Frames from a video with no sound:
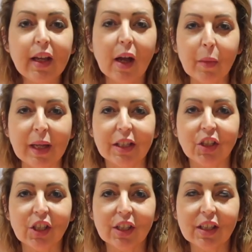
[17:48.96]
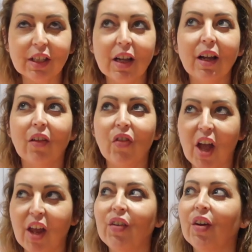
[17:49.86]
think I'll manage. And
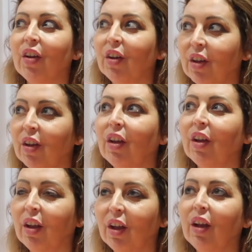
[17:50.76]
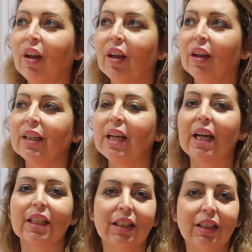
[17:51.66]
then,
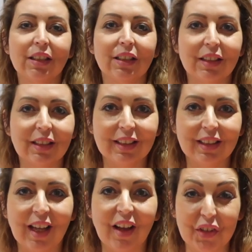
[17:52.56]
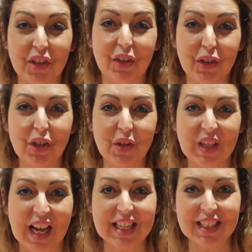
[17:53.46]
yeah, I've done the 2
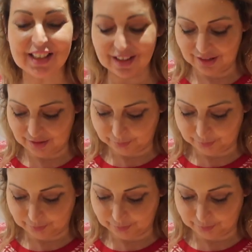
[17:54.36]
days.